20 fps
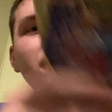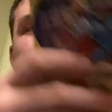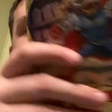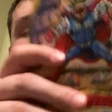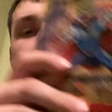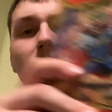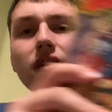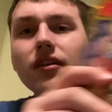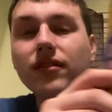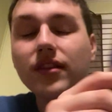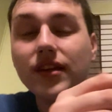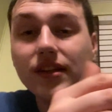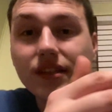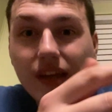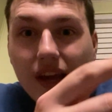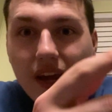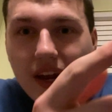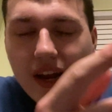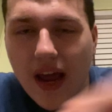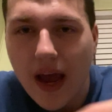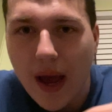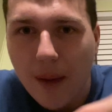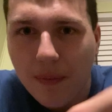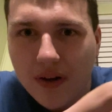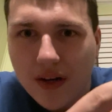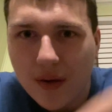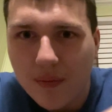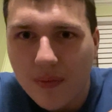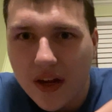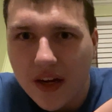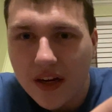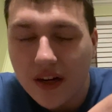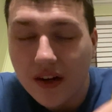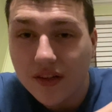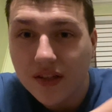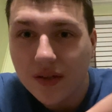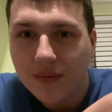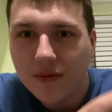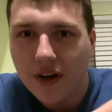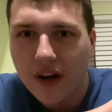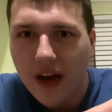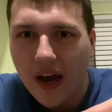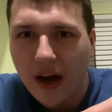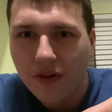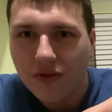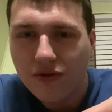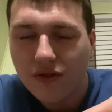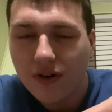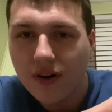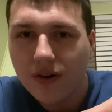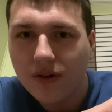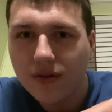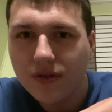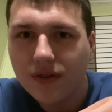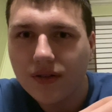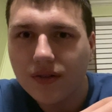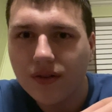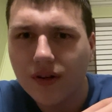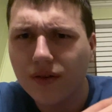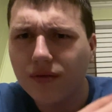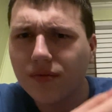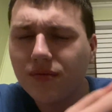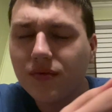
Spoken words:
here, this can happen depending on some of your outros or